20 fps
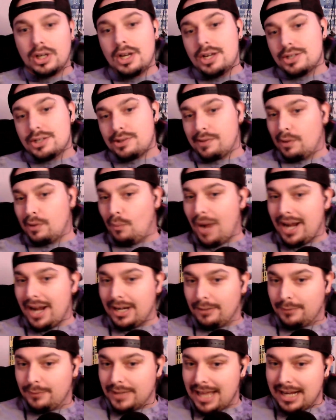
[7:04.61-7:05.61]
So they're
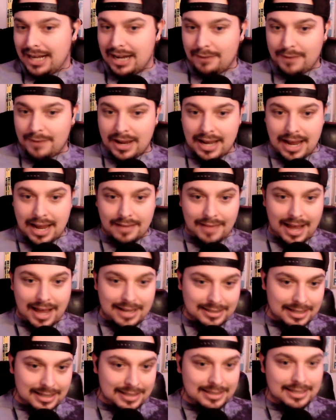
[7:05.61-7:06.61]
waiting for that FAA
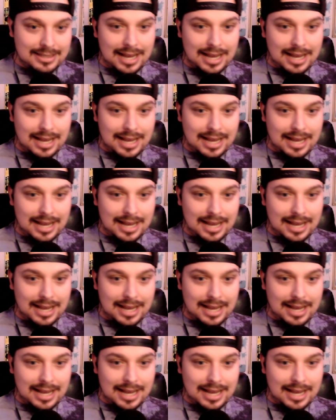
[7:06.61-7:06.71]
license,